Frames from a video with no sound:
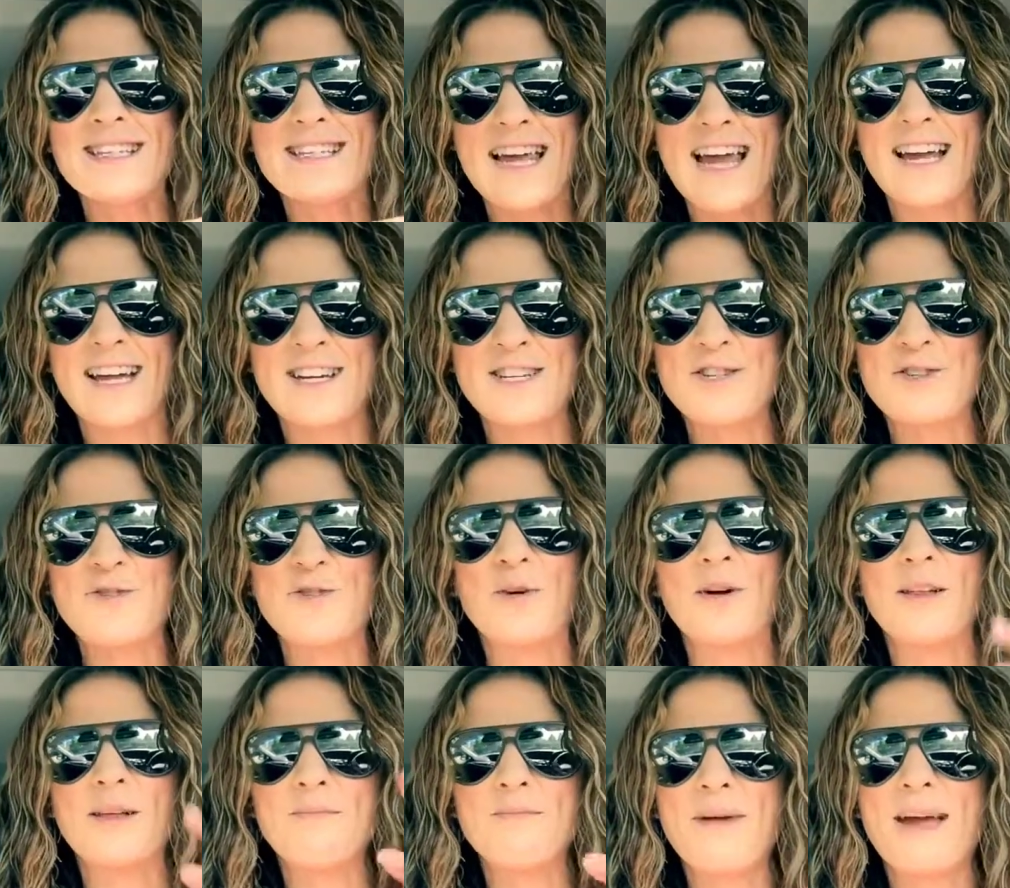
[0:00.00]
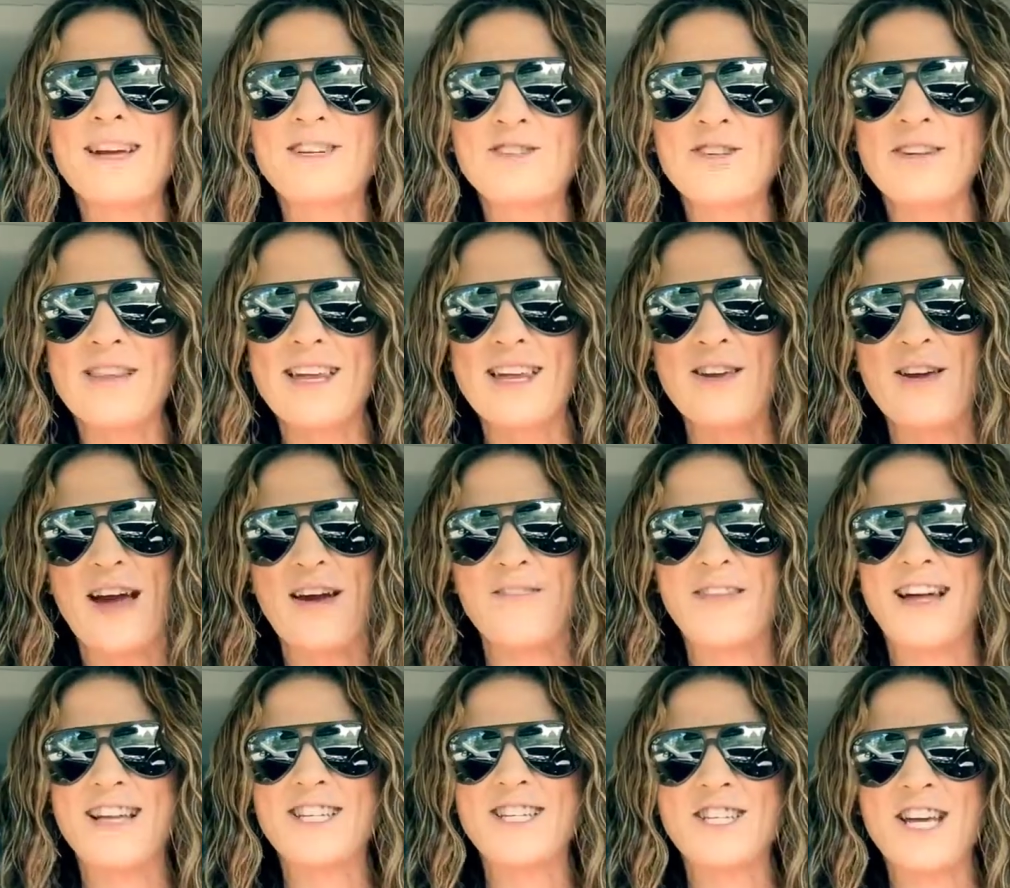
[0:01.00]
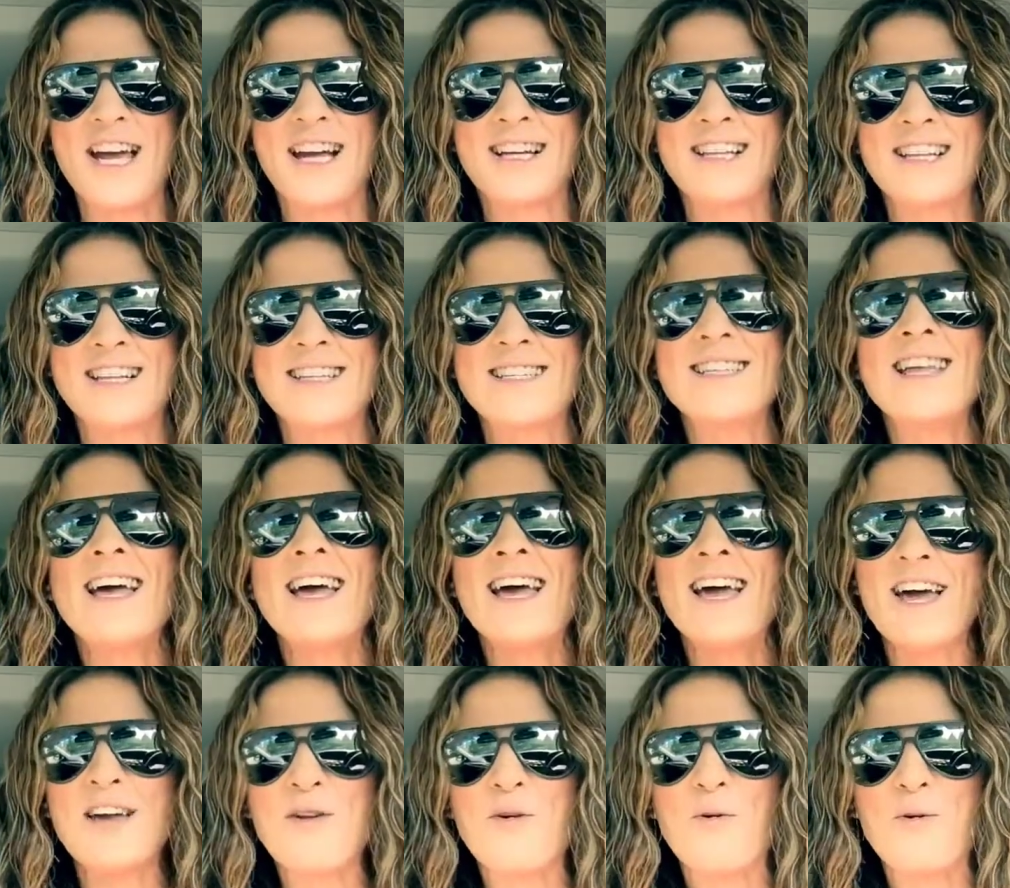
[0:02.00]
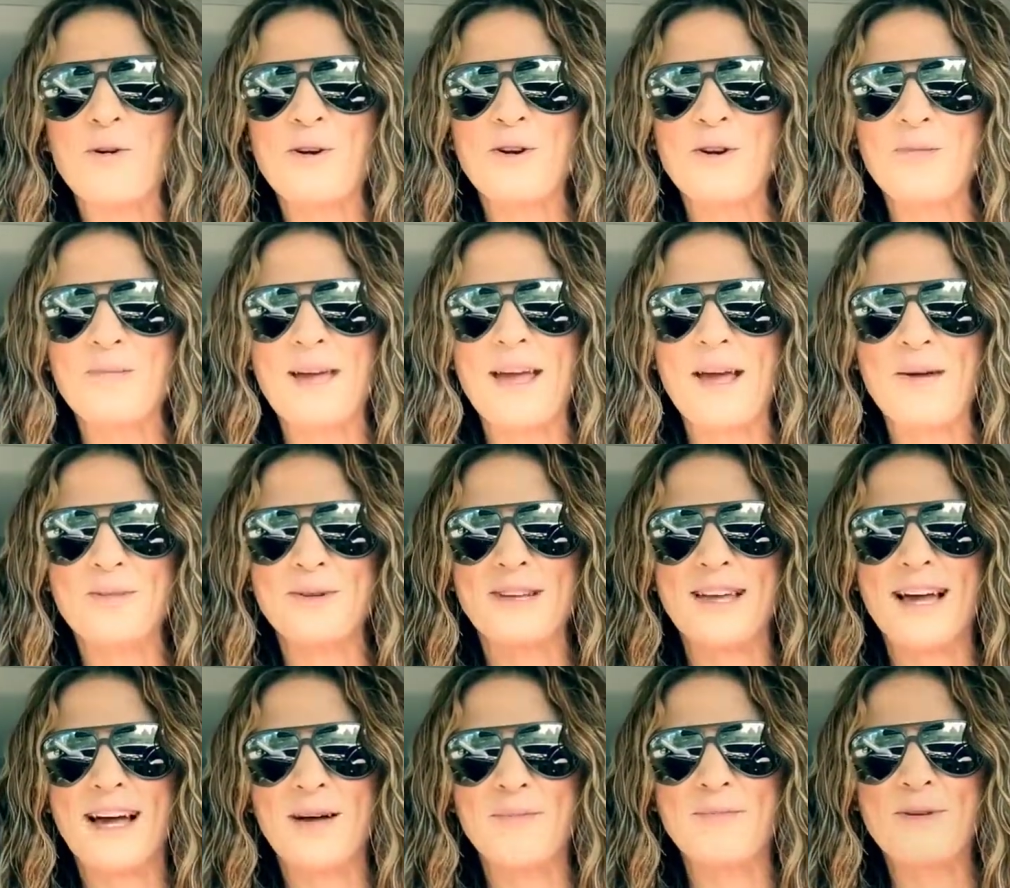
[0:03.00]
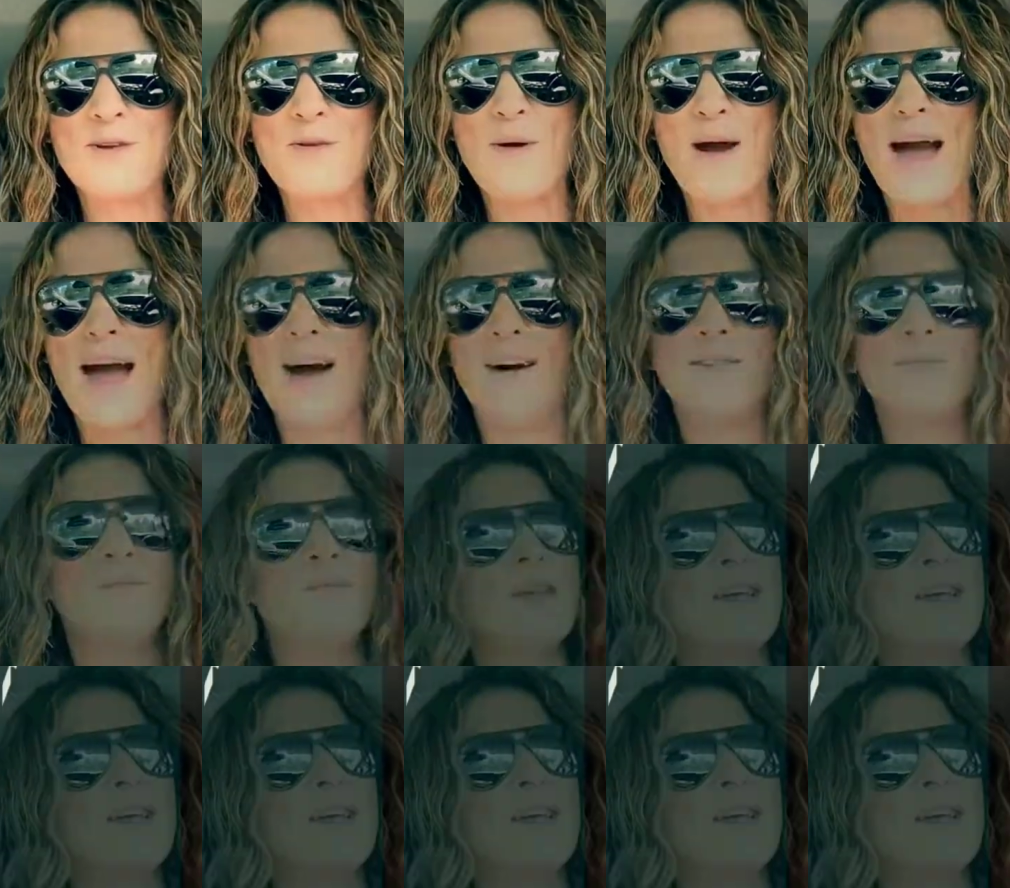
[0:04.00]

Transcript: to take control and make sure that you have that checklist in order to be able to help you out.